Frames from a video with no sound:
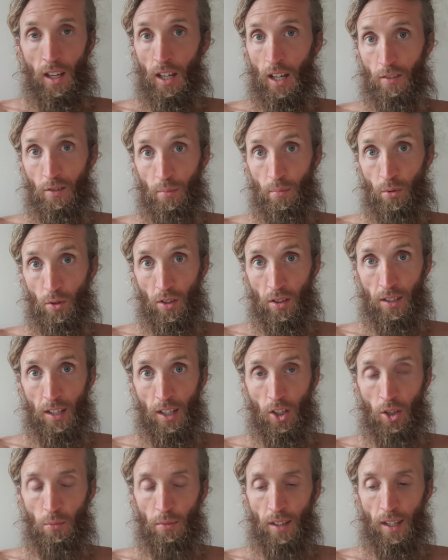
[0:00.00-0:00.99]
I have a book on
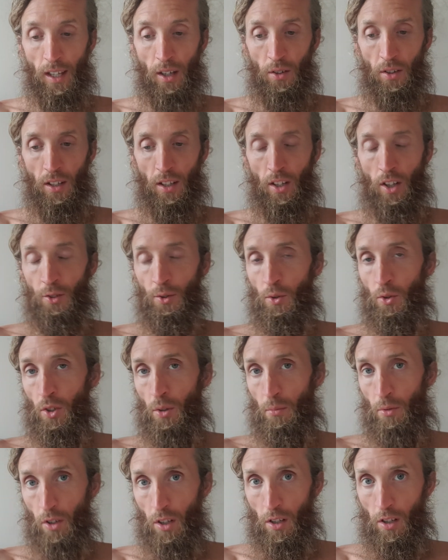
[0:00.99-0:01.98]
that coming out, and also
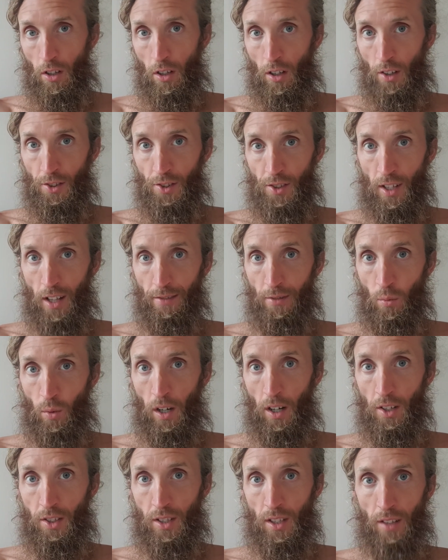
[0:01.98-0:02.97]
another book on
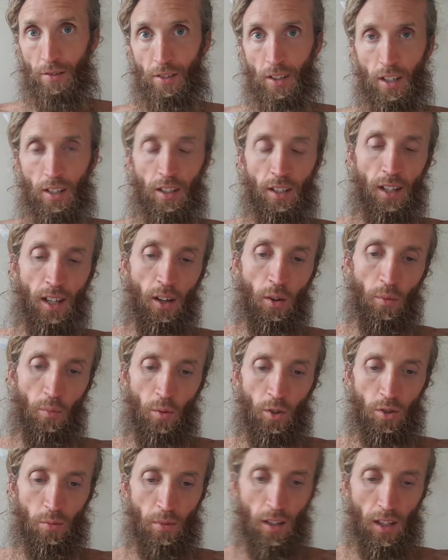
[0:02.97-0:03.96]
self-awareness and living it now,
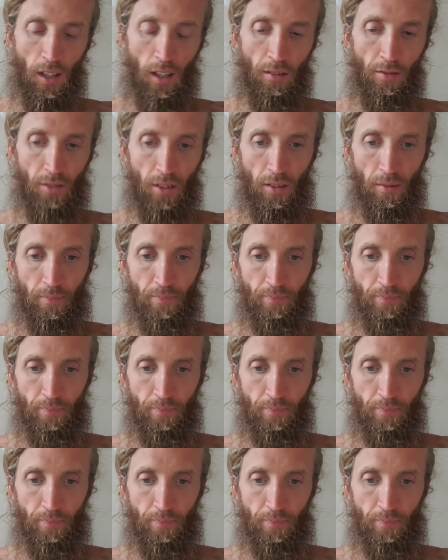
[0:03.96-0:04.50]
which will be a gift.